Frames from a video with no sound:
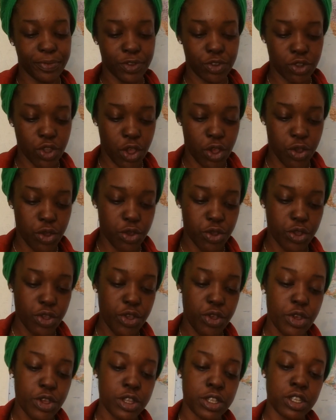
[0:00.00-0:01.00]
so
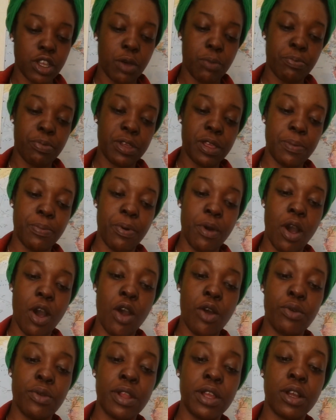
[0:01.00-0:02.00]
some people
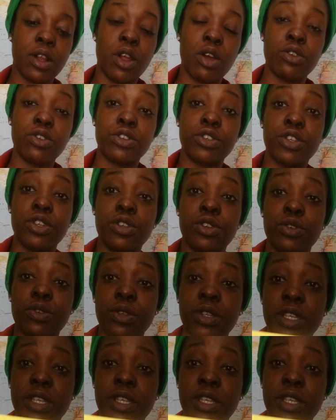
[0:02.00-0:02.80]
are only close to you